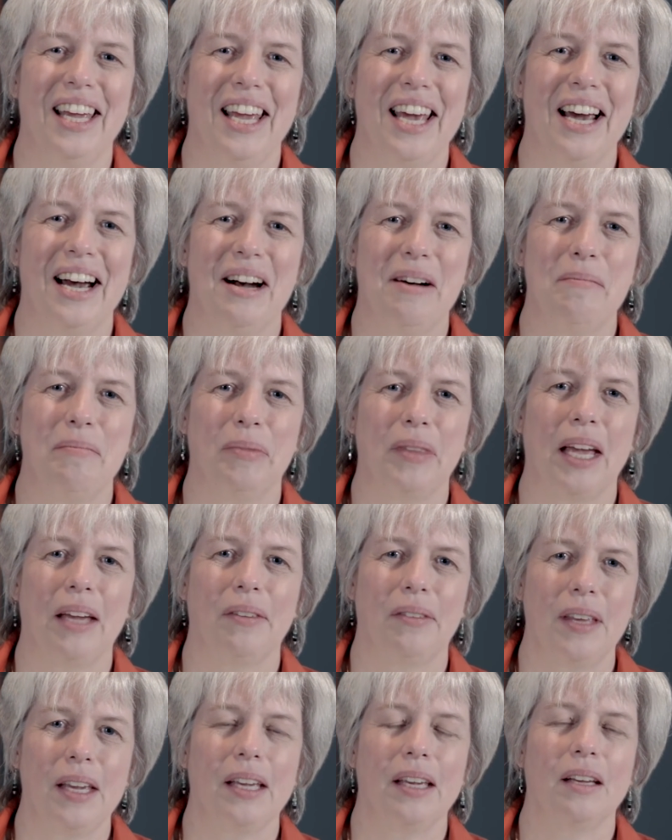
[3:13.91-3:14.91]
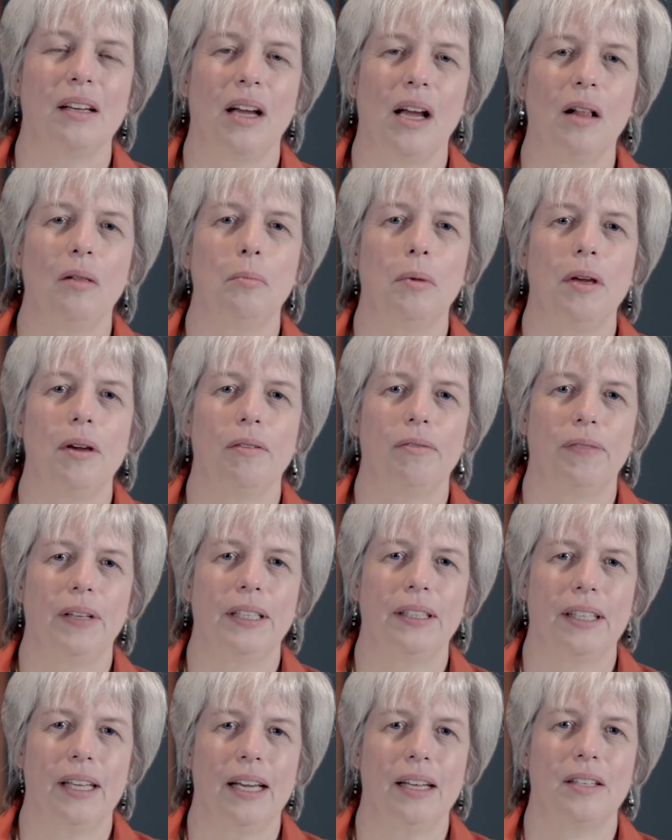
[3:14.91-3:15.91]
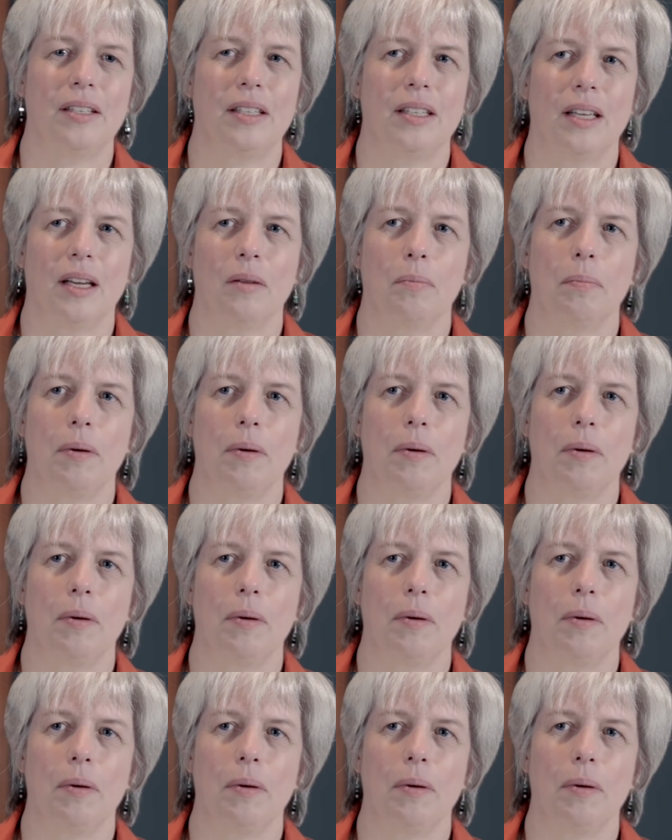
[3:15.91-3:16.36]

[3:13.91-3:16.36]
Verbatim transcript: Um, I think it'll be a fantastic